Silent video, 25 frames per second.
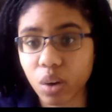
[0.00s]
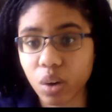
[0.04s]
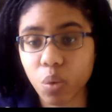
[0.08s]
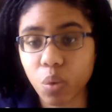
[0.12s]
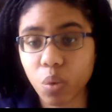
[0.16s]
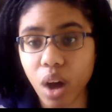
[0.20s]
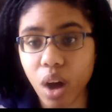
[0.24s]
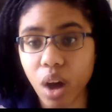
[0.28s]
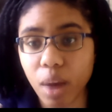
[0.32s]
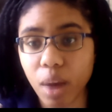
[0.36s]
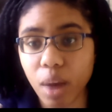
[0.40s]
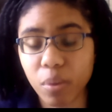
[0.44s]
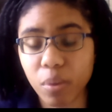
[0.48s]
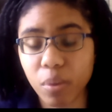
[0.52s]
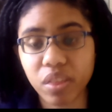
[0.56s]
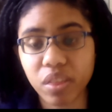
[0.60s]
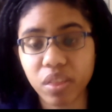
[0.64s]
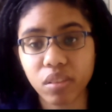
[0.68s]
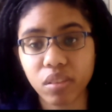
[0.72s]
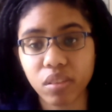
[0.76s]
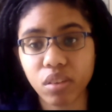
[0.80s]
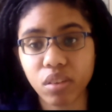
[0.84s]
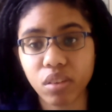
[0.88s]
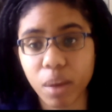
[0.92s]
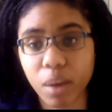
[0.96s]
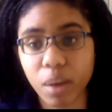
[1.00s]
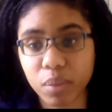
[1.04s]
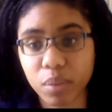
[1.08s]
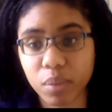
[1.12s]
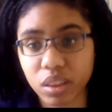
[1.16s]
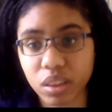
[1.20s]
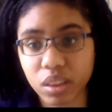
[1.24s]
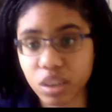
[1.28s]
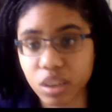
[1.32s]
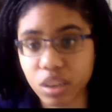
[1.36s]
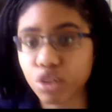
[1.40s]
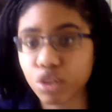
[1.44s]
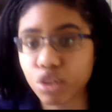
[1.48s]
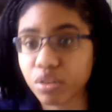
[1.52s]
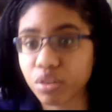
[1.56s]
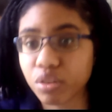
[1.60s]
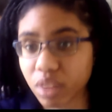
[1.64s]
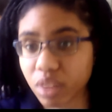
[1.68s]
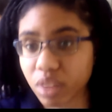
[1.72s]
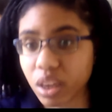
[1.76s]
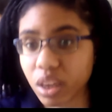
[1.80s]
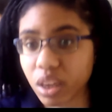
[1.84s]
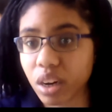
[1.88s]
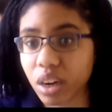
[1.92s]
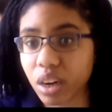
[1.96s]
with teachers
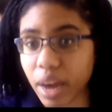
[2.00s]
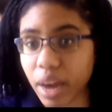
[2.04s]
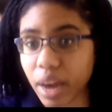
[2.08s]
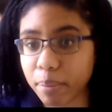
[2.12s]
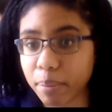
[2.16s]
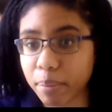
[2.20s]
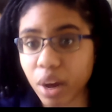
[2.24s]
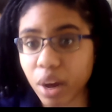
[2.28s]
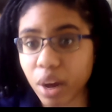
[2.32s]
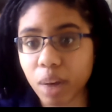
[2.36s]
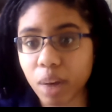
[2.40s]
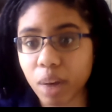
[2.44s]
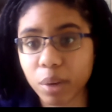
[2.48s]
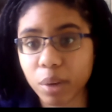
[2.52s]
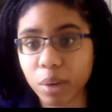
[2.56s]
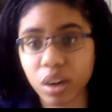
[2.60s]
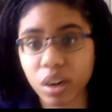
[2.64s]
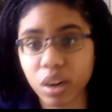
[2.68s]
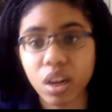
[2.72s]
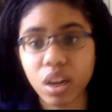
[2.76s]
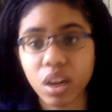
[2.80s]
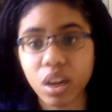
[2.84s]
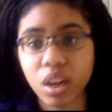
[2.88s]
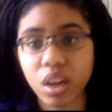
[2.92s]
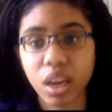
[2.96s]
here at Palmer,